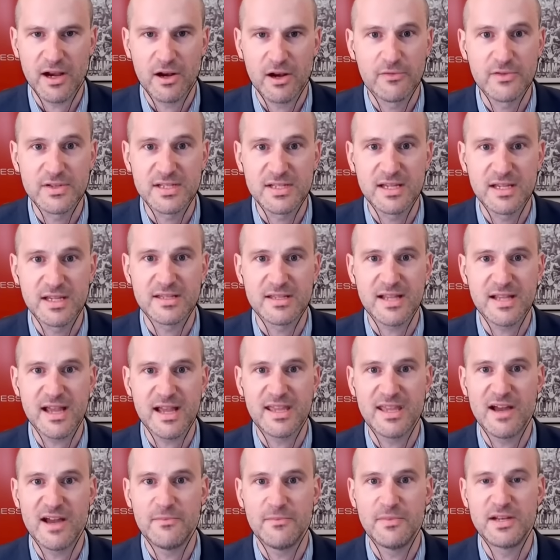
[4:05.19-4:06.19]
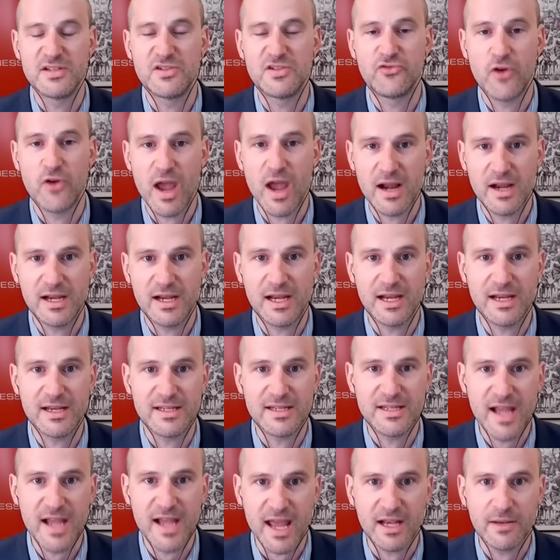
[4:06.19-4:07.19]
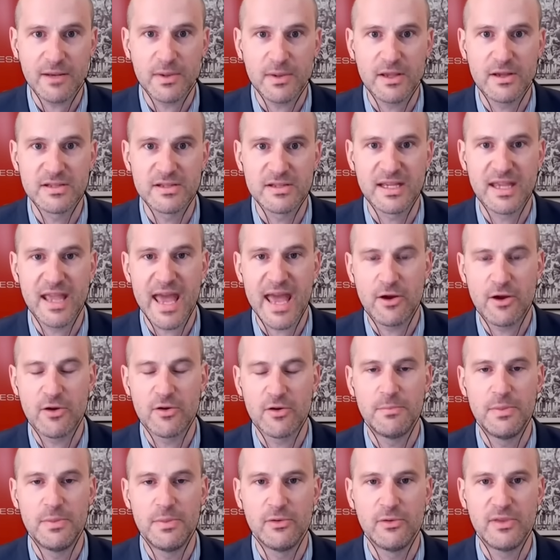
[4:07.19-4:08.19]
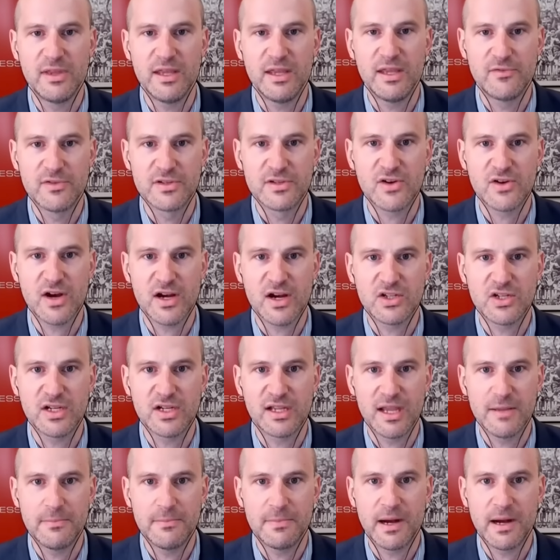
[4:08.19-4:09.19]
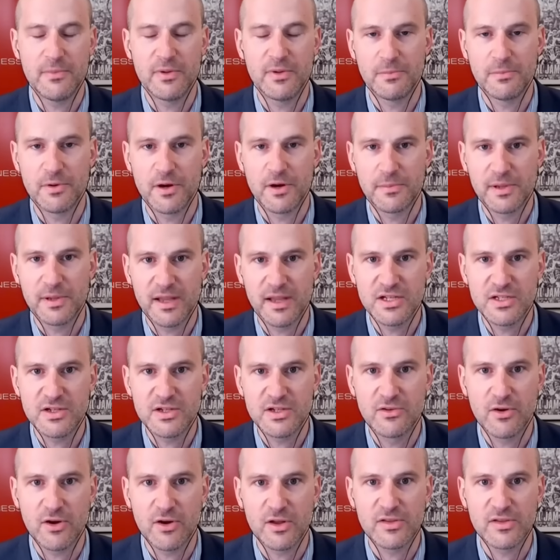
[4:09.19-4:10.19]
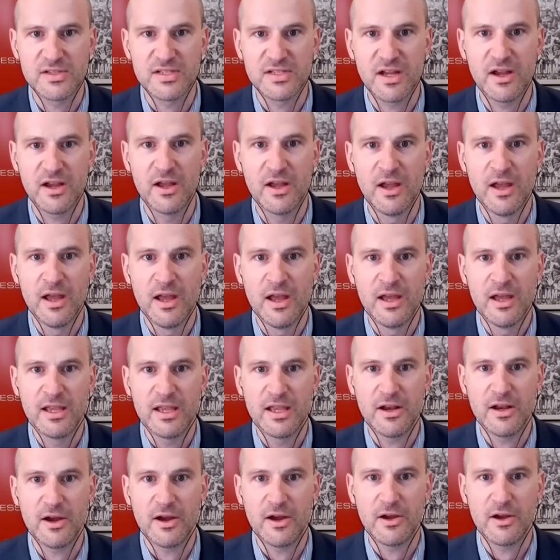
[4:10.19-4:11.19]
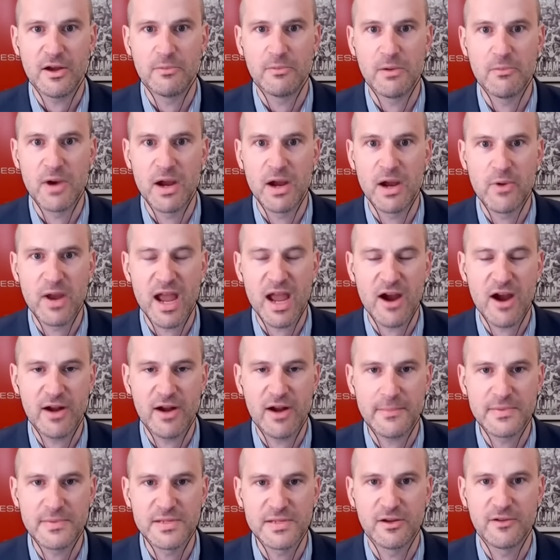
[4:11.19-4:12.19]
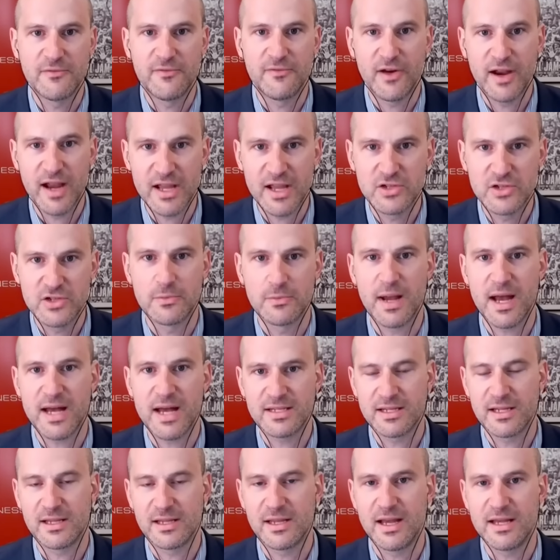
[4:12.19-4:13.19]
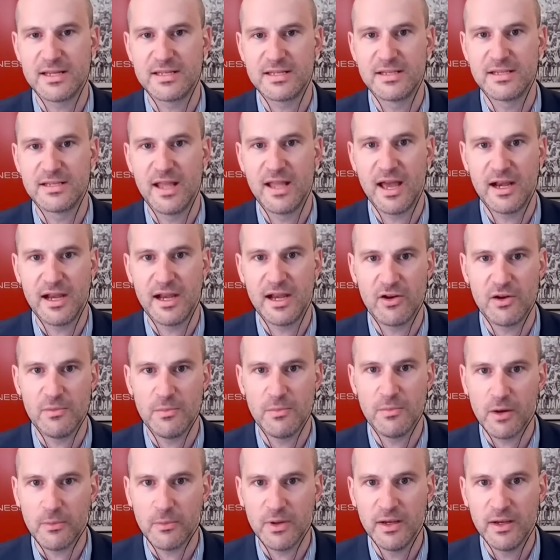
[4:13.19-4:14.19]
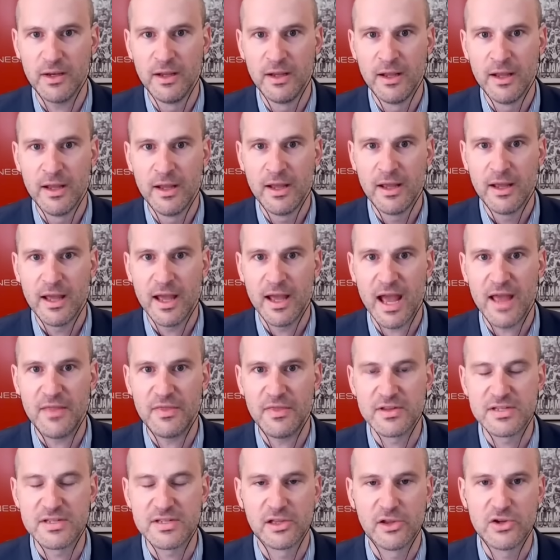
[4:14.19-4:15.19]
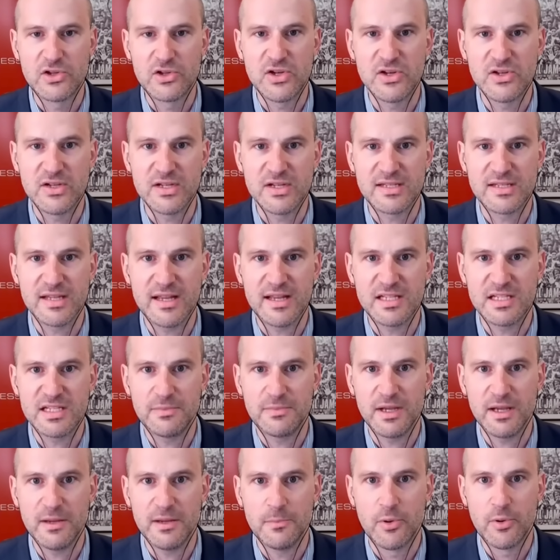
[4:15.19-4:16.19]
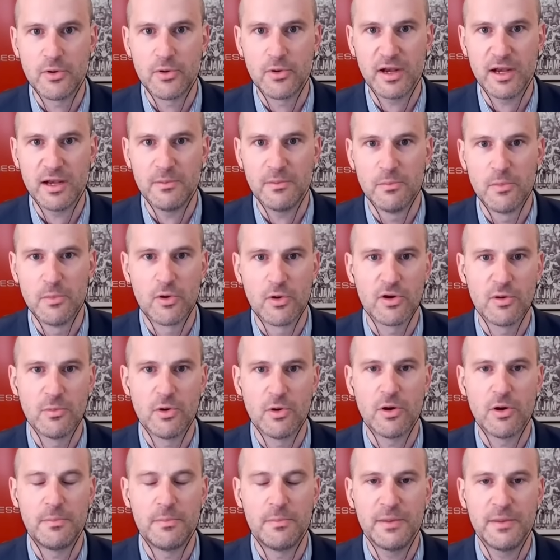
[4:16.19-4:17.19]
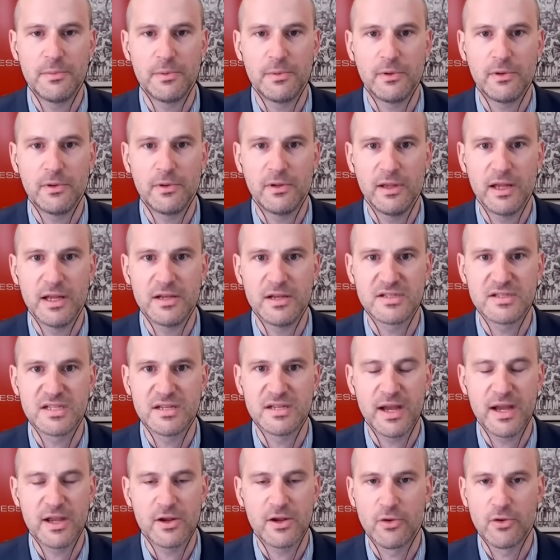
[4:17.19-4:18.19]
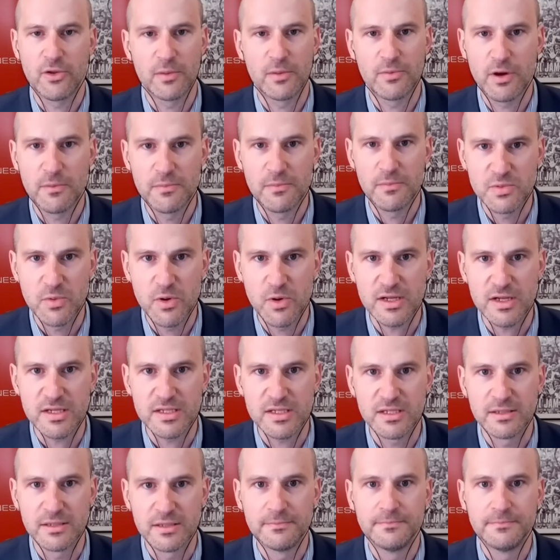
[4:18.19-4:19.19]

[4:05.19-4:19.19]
And obviously, the state government is drowning in debt because it cannot build the infrastructure to keep up with the population growth. So, we are an absolute financial basket case down here in Melbourne, and the solution just seems to be importing more and more people and just to make all the problems worse.